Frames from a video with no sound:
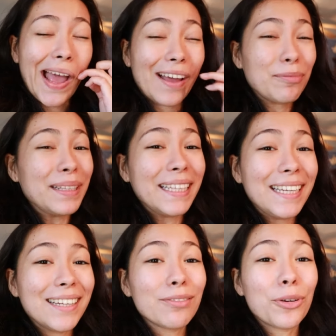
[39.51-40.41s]
have been
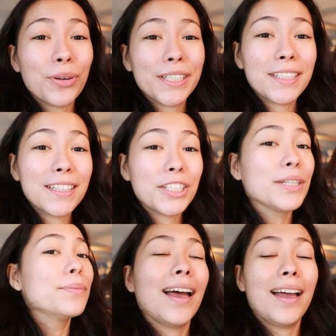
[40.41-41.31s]
thinking of going to the
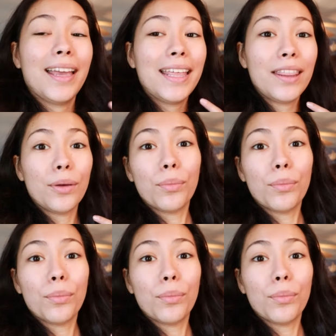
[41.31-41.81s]
gym in